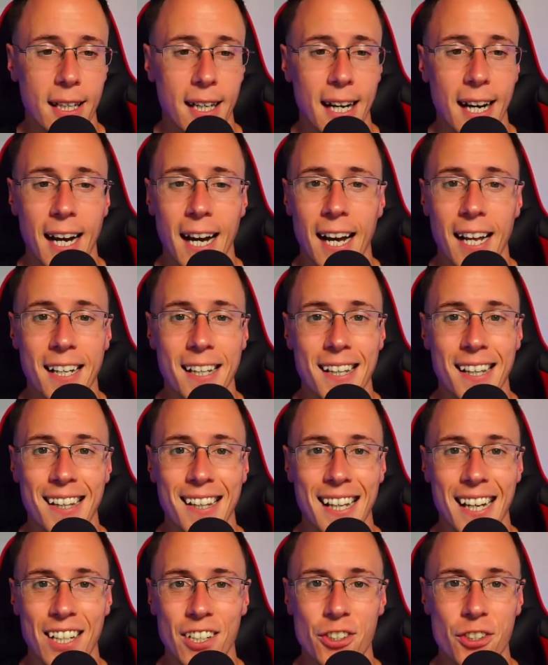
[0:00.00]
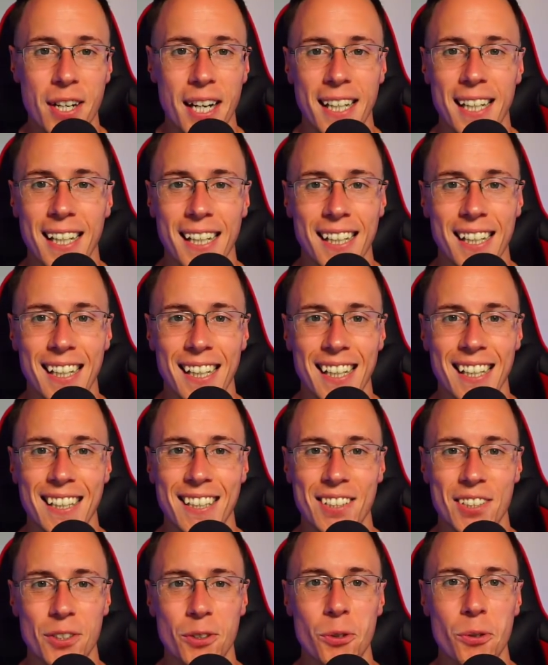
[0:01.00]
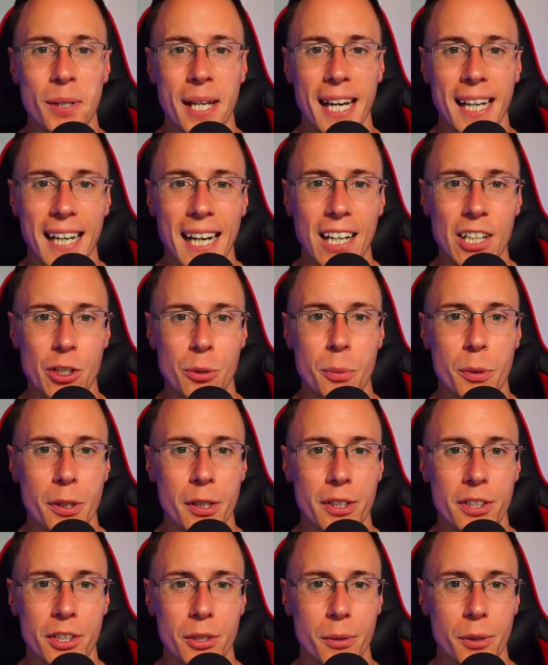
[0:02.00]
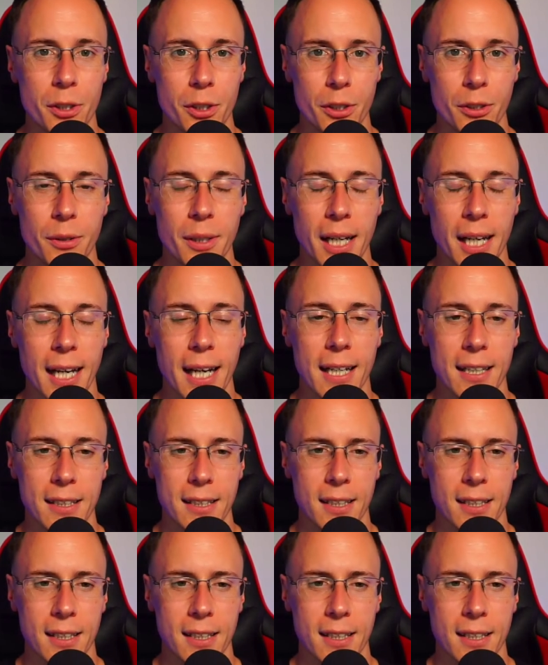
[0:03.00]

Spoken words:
and that tracking is all getting attributed to a Google ad.